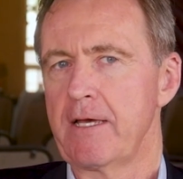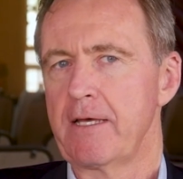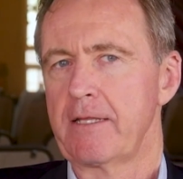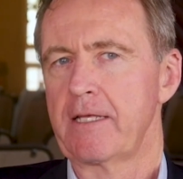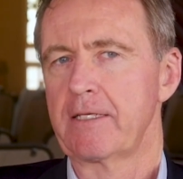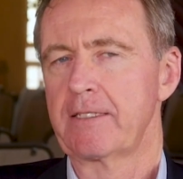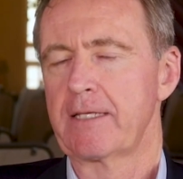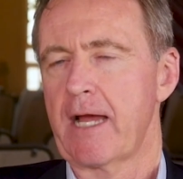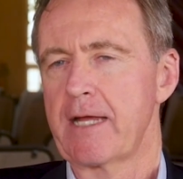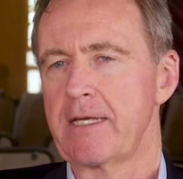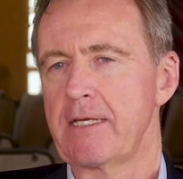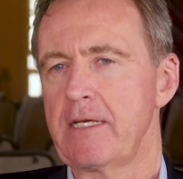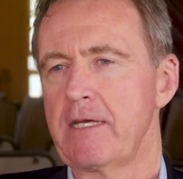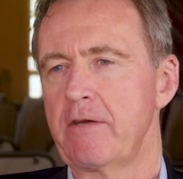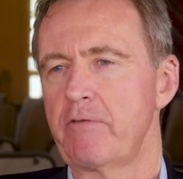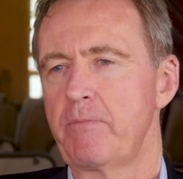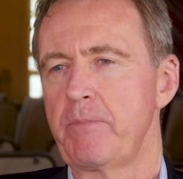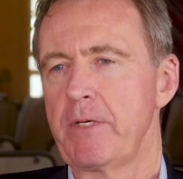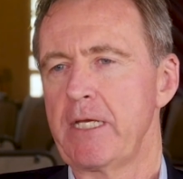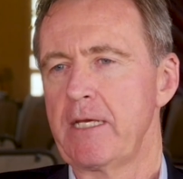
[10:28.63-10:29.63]
this
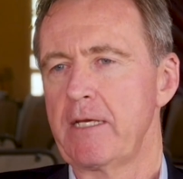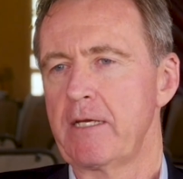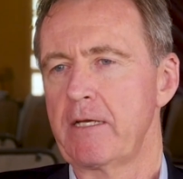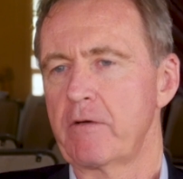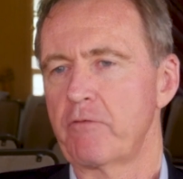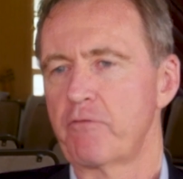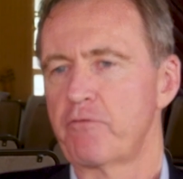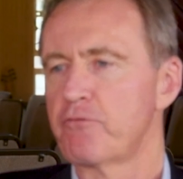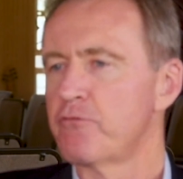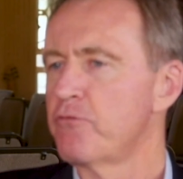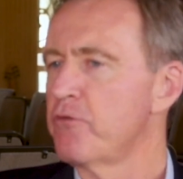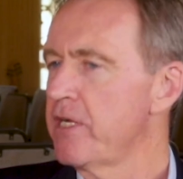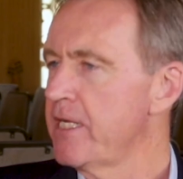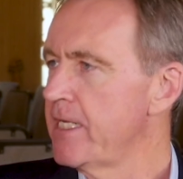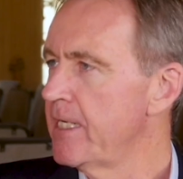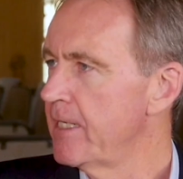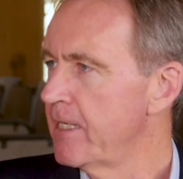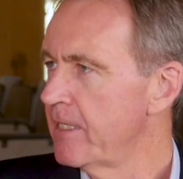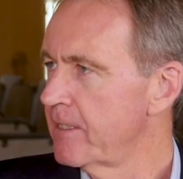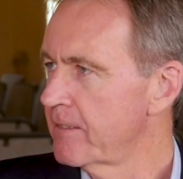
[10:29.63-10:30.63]
idea of being
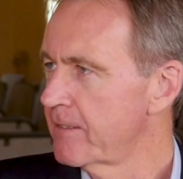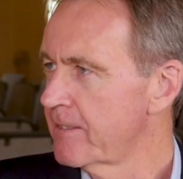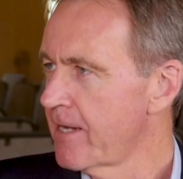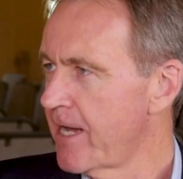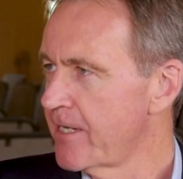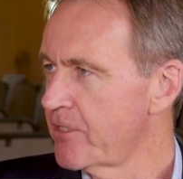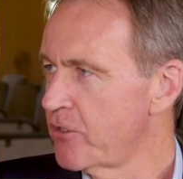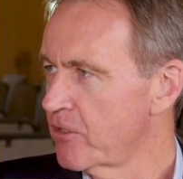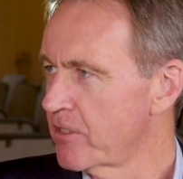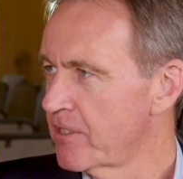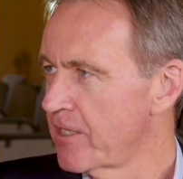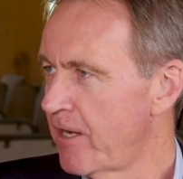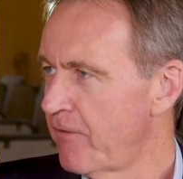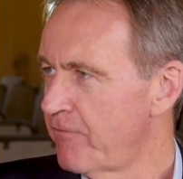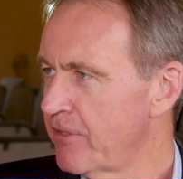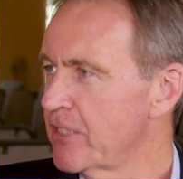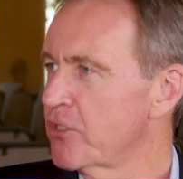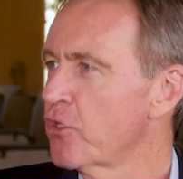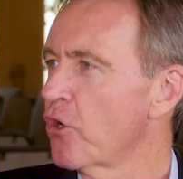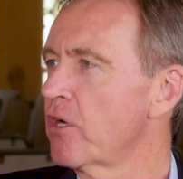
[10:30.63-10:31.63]
free inside
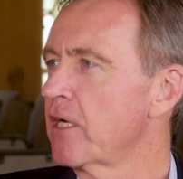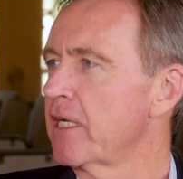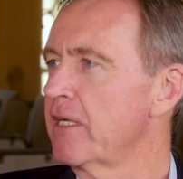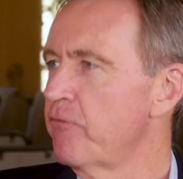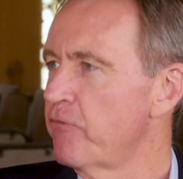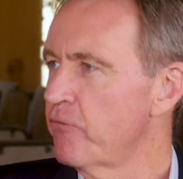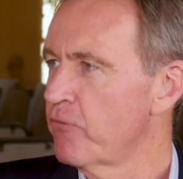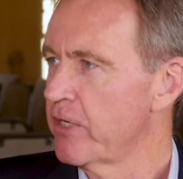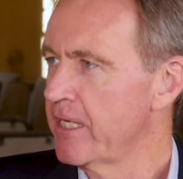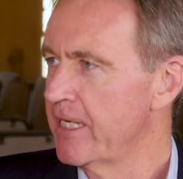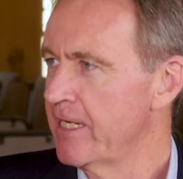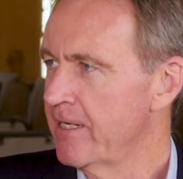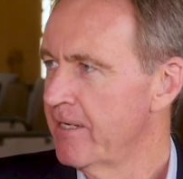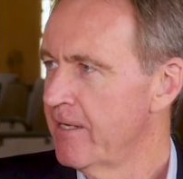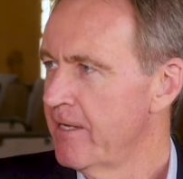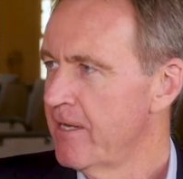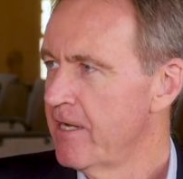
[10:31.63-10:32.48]
yourself, internally free